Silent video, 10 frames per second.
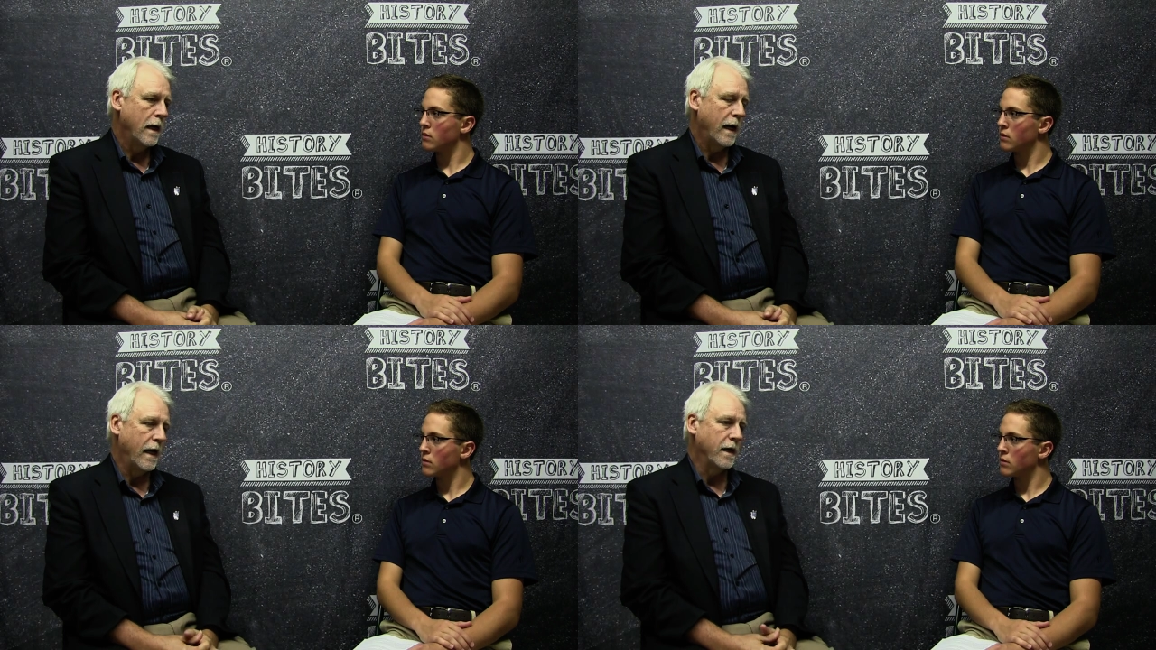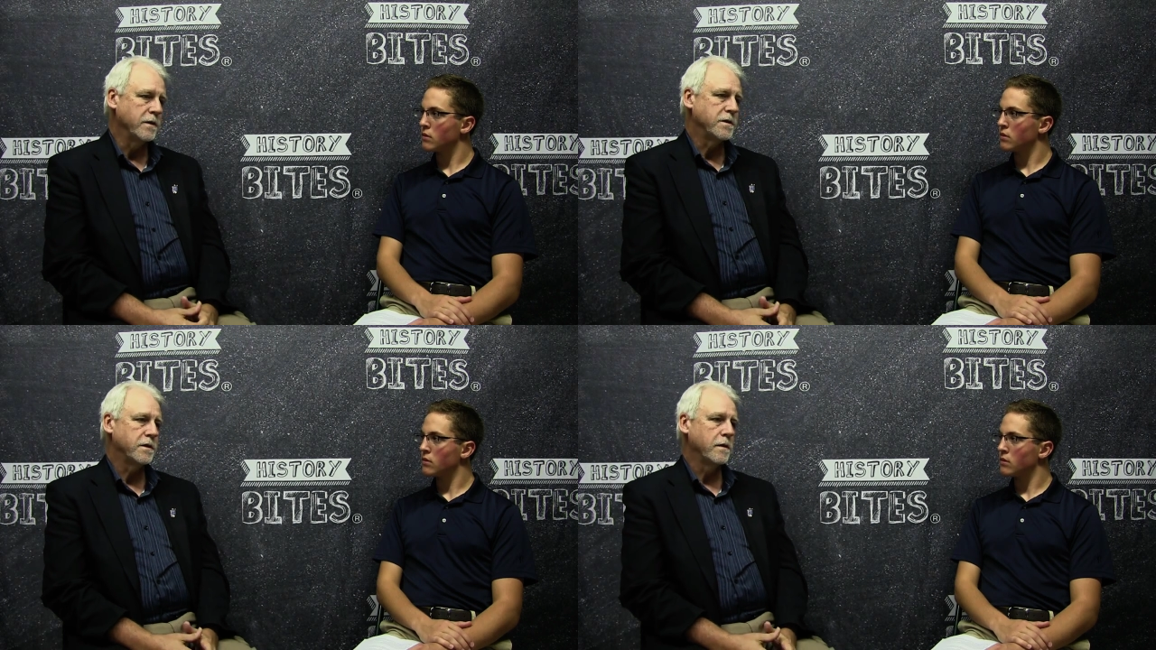
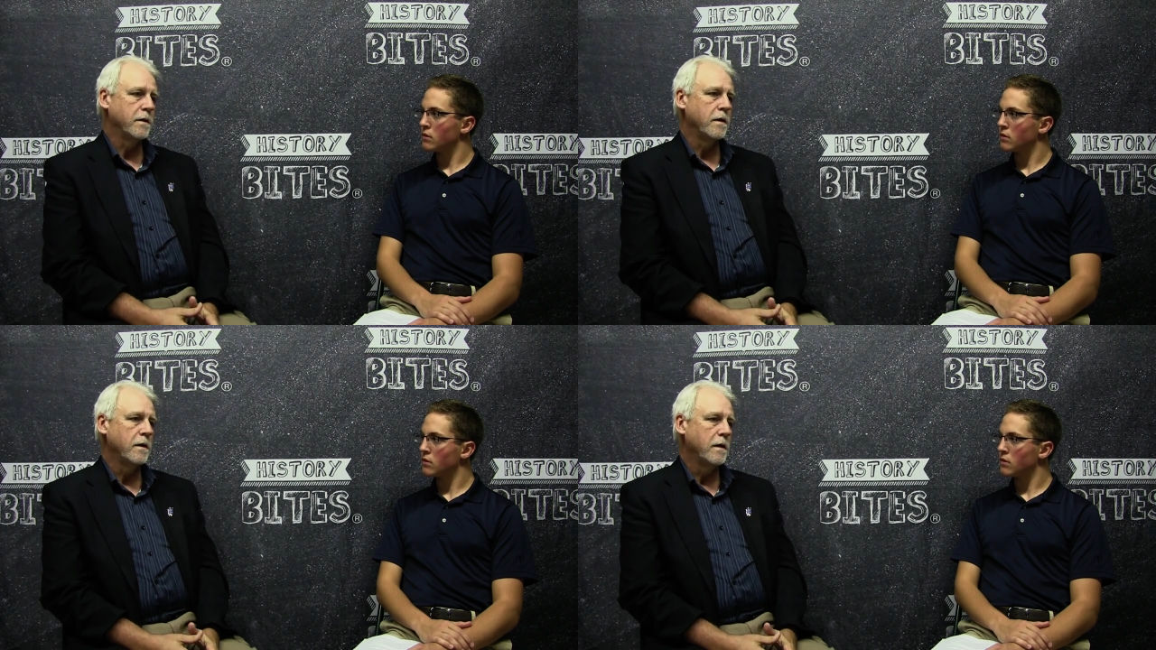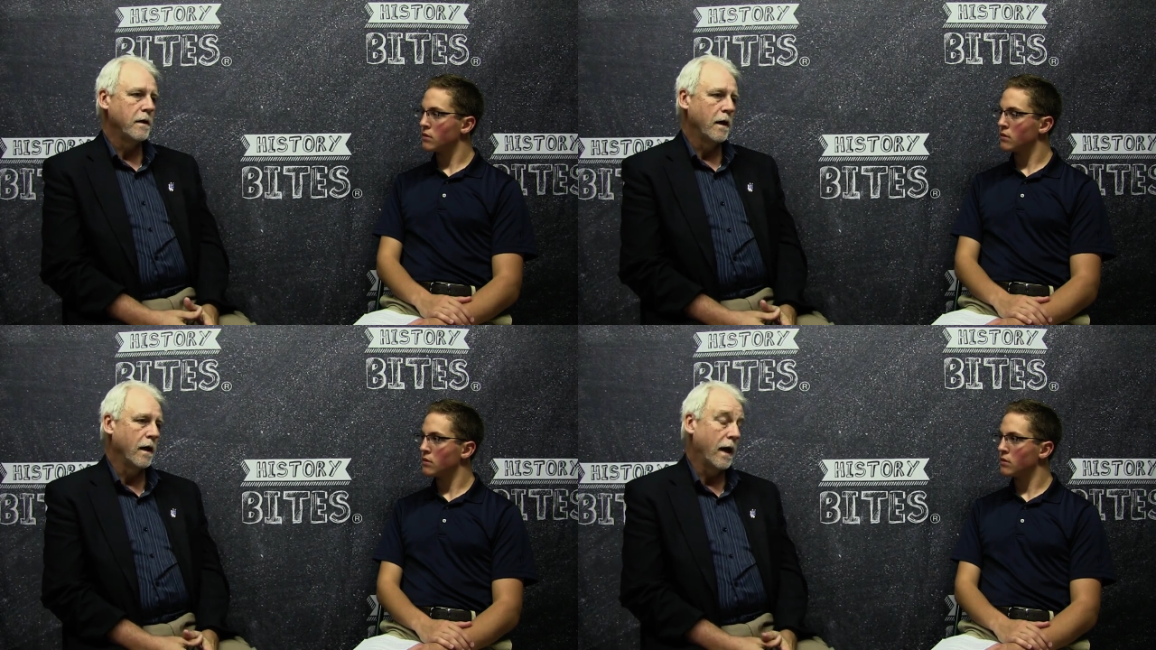Speaker 1: And
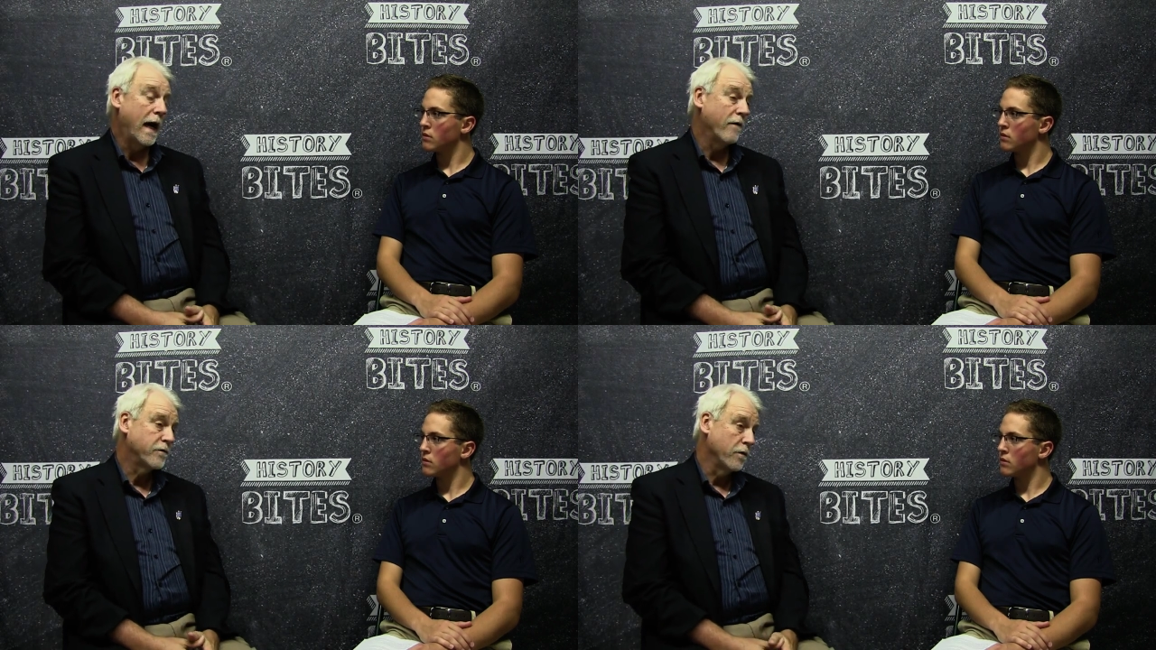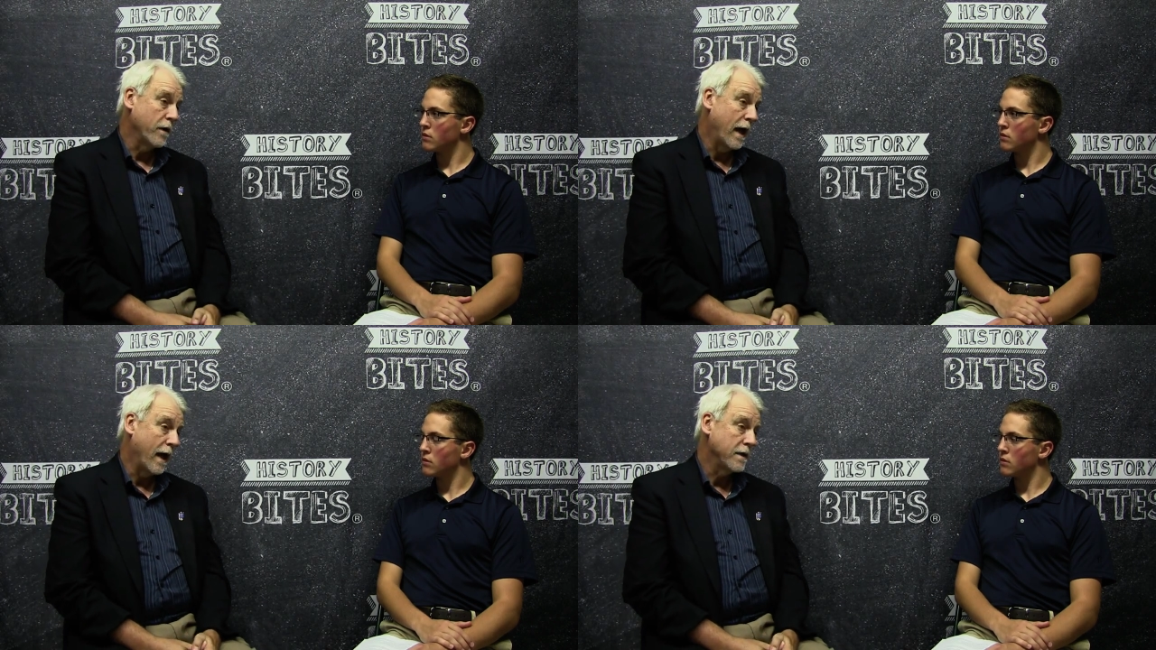uh, after
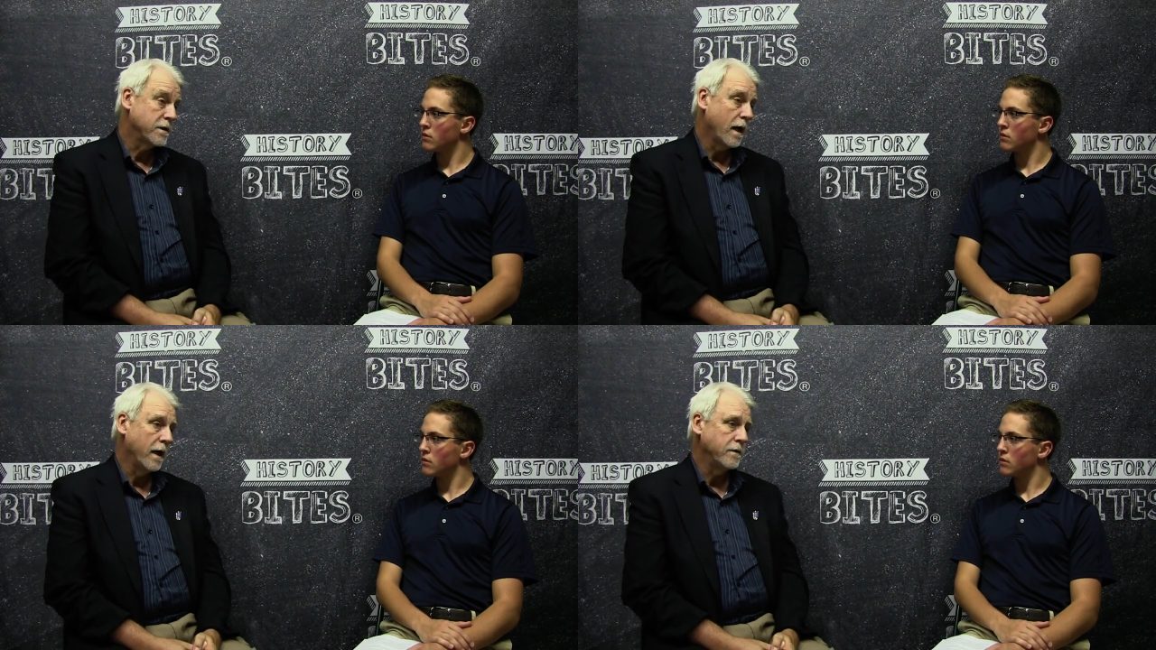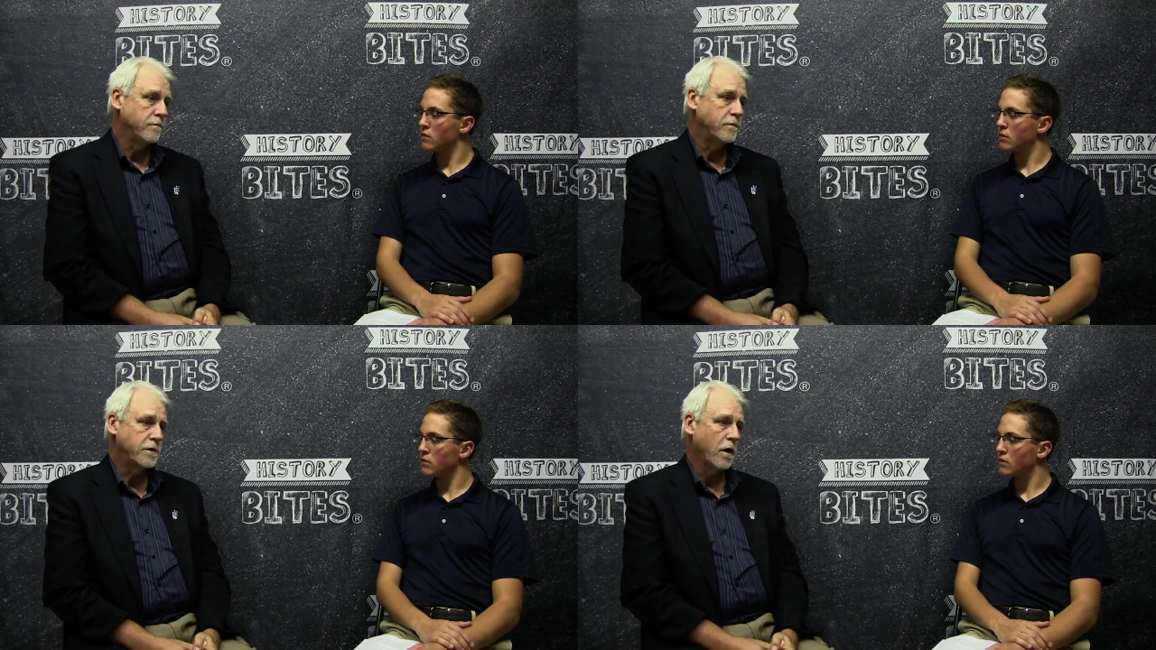that, I
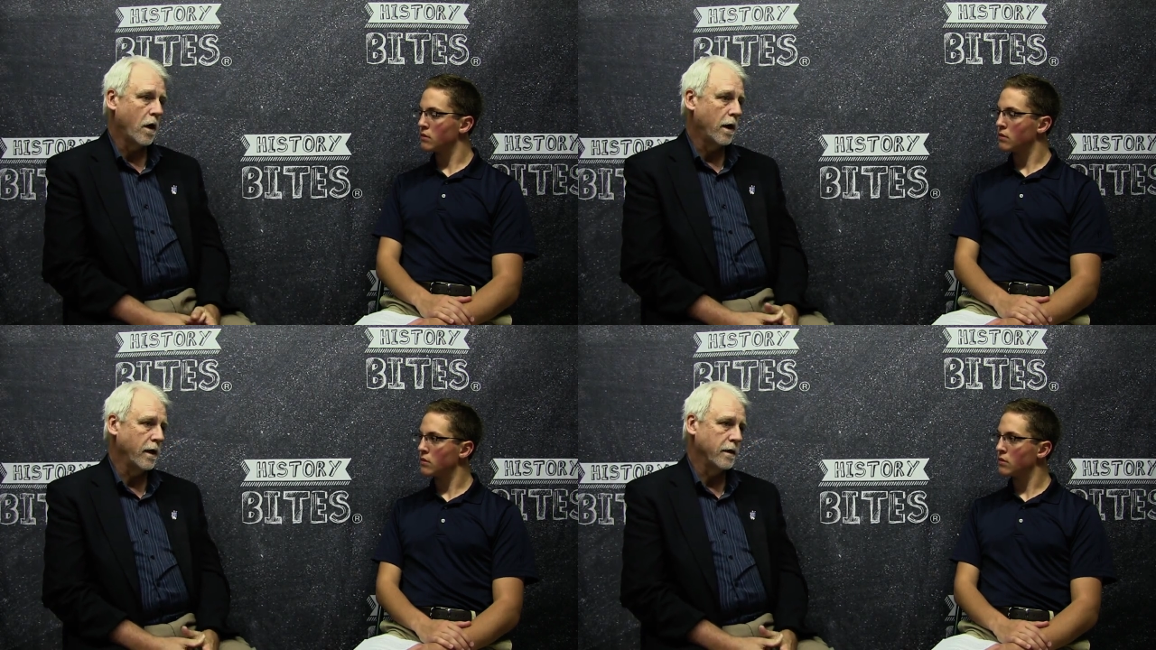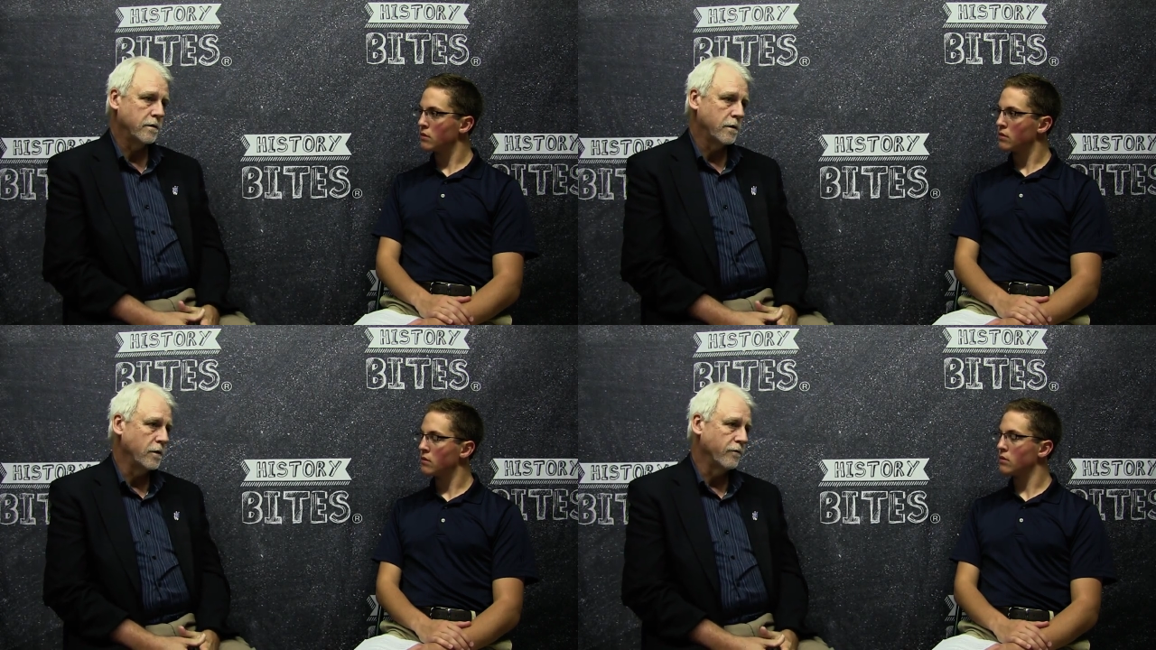taught at
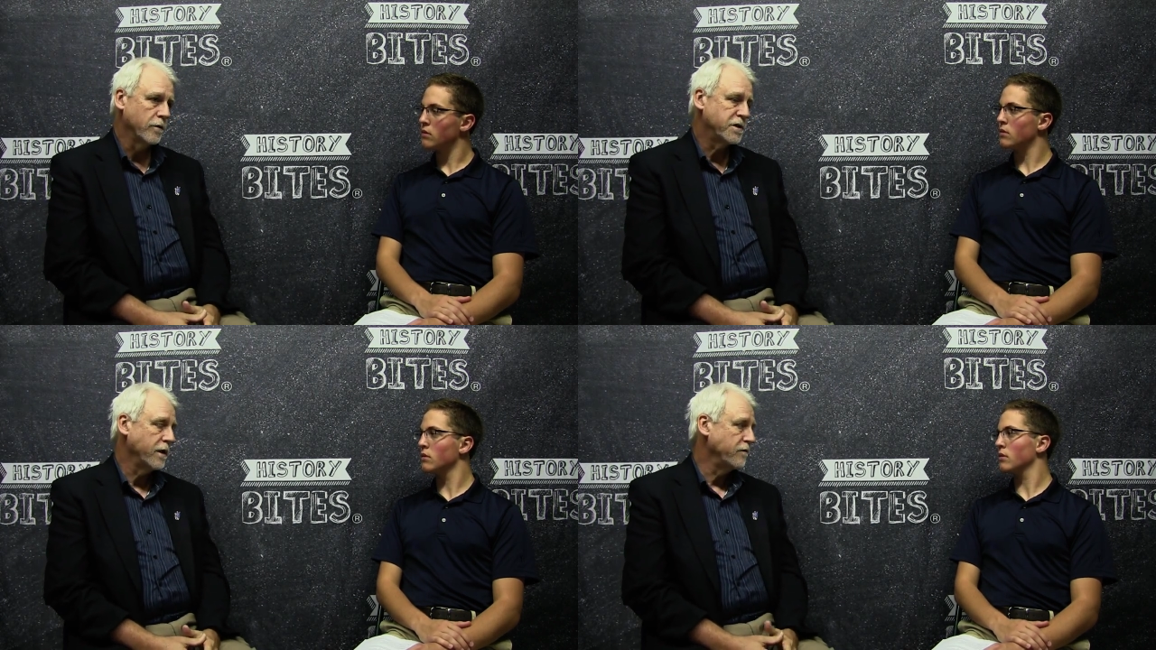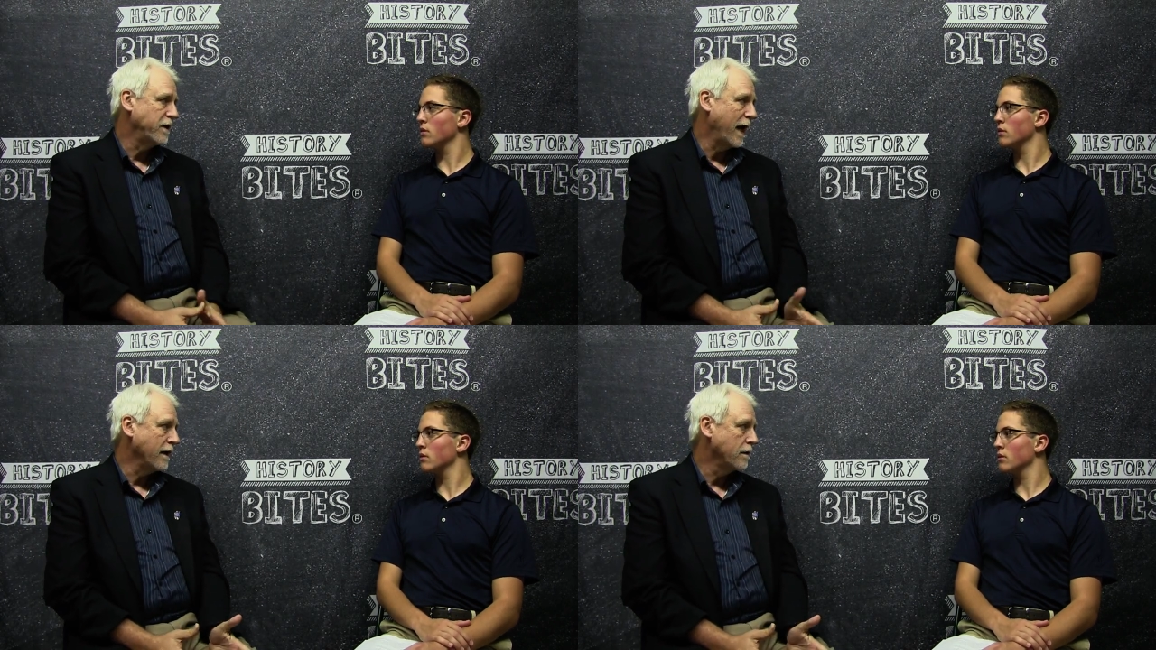the University of
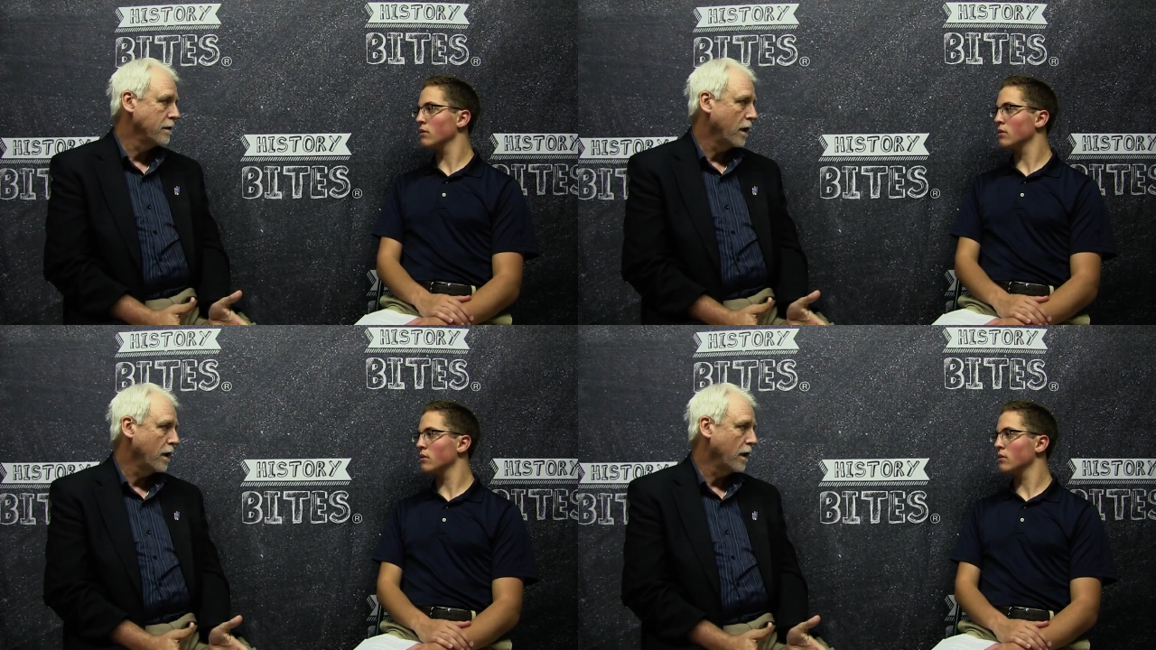Dayton.